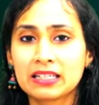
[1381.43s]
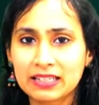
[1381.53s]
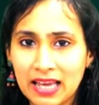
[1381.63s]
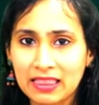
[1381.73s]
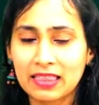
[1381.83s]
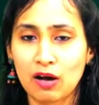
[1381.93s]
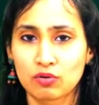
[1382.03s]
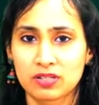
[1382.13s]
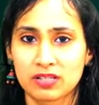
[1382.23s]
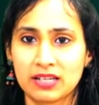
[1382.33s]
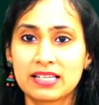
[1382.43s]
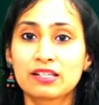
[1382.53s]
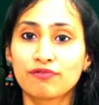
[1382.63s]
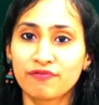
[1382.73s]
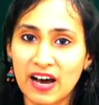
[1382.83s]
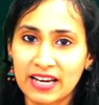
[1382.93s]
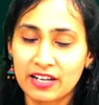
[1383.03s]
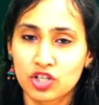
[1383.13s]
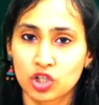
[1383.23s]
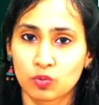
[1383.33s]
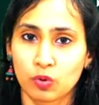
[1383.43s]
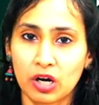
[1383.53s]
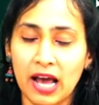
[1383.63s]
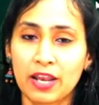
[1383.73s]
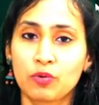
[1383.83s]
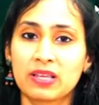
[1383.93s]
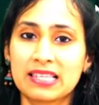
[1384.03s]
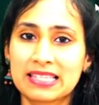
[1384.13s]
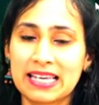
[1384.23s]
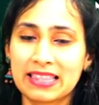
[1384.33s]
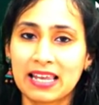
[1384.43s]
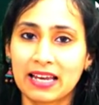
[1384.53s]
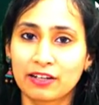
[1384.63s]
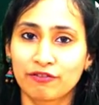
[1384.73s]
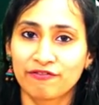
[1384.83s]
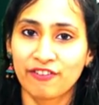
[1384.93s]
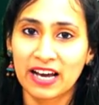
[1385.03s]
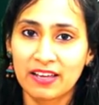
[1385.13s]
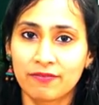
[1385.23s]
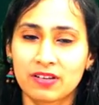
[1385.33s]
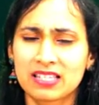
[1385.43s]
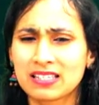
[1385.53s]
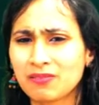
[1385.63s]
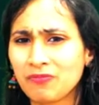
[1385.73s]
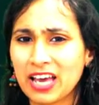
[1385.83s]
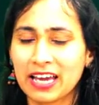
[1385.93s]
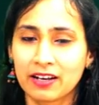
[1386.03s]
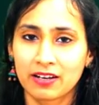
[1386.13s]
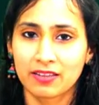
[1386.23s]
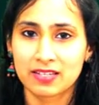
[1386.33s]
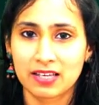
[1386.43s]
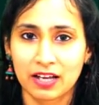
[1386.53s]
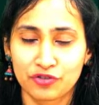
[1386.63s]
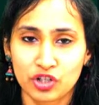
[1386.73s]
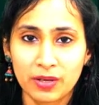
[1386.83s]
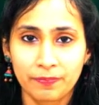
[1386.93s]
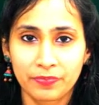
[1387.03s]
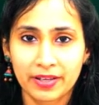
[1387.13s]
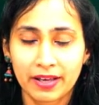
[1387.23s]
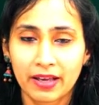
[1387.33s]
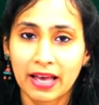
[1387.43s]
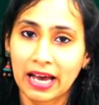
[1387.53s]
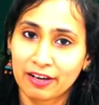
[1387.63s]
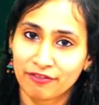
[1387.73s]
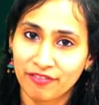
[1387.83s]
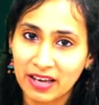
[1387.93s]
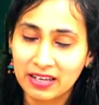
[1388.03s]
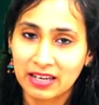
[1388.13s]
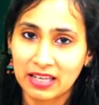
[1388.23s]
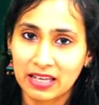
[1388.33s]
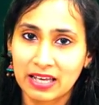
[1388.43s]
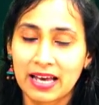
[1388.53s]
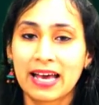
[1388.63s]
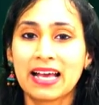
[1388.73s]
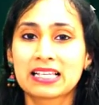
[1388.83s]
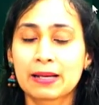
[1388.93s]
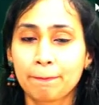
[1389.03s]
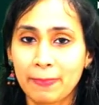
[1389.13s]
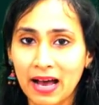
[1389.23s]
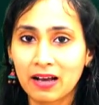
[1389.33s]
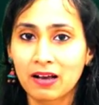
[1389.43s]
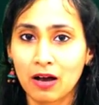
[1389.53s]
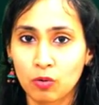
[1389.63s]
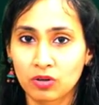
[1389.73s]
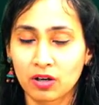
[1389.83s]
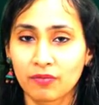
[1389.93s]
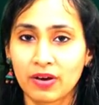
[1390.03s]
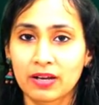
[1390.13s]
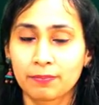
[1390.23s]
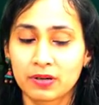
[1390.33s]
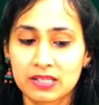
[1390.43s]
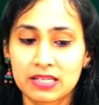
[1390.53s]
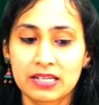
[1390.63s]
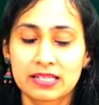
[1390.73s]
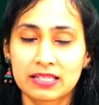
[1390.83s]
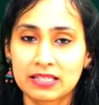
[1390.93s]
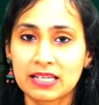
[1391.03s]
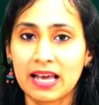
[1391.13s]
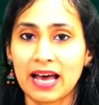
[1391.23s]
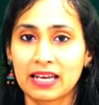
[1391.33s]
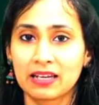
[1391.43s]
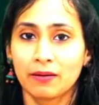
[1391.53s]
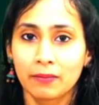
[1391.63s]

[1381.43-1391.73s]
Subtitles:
10,000 is a 5-digit word and you can see the letter 5 somewhere hidden in this kanji. And finally, it's a bank counter where a person is sitting and